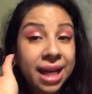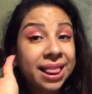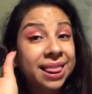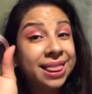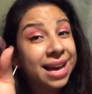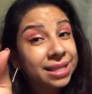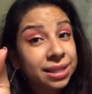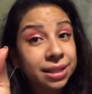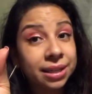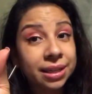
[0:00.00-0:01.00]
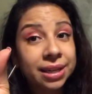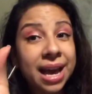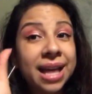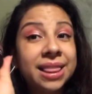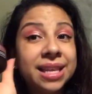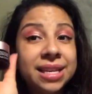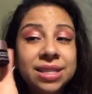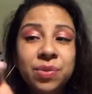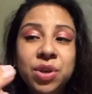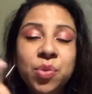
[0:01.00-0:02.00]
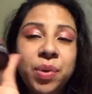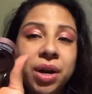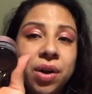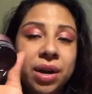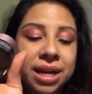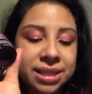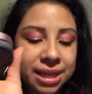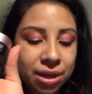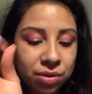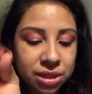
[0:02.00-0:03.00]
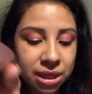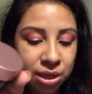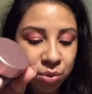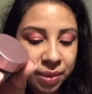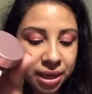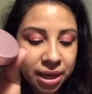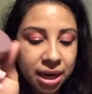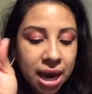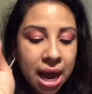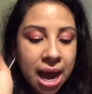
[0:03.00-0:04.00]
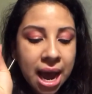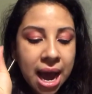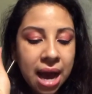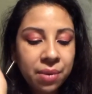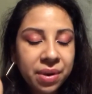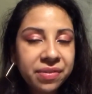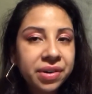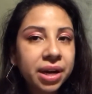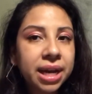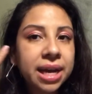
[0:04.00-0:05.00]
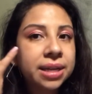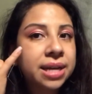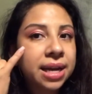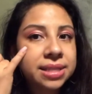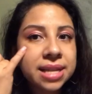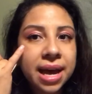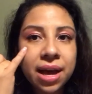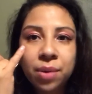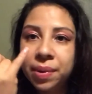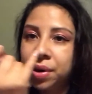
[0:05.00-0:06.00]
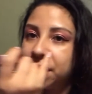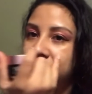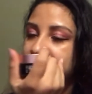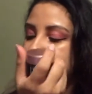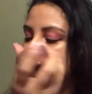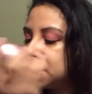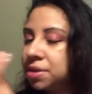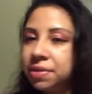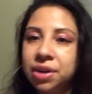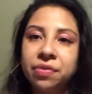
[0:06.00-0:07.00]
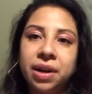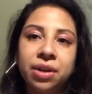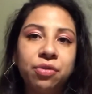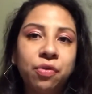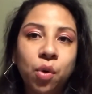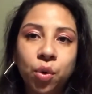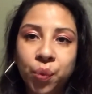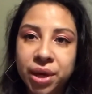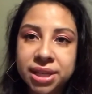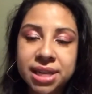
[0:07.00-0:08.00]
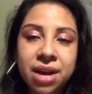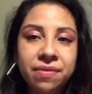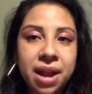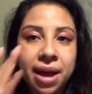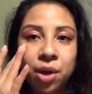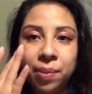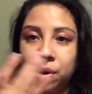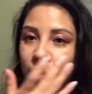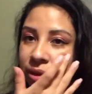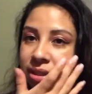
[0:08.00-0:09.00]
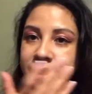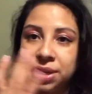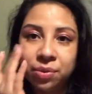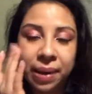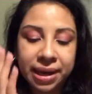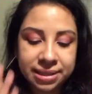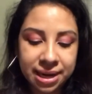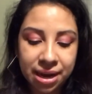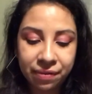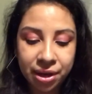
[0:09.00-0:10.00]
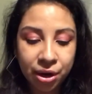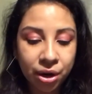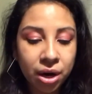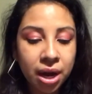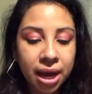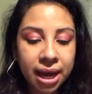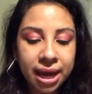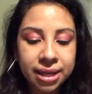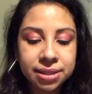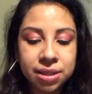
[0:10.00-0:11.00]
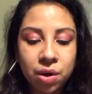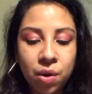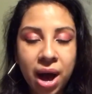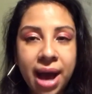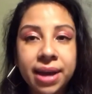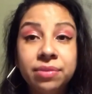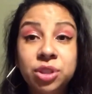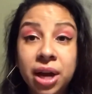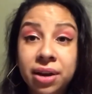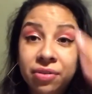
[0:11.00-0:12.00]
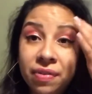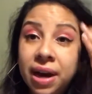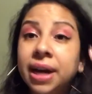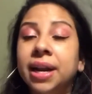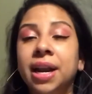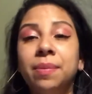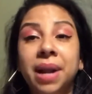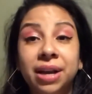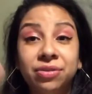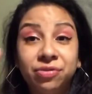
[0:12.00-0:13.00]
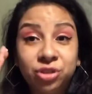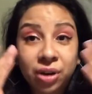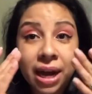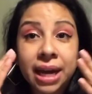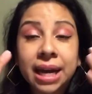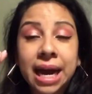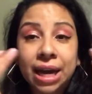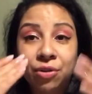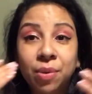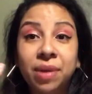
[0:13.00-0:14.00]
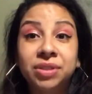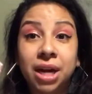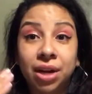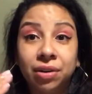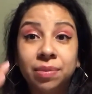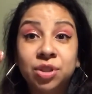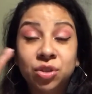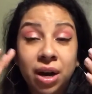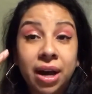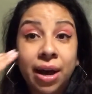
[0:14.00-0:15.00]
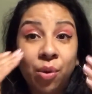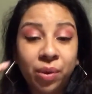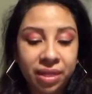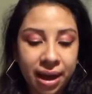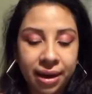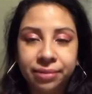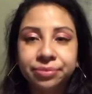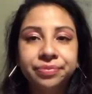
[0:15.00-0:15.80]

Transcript: That's good. And this, when you put it on, it tingles a little bit. However, it has not helped at all. And I've used it already for like 4 weeks. It have not helped at all with these little bags that I have here. And so I am trying to find, and I'm like trying eye cream after eye cream to try to help with that, and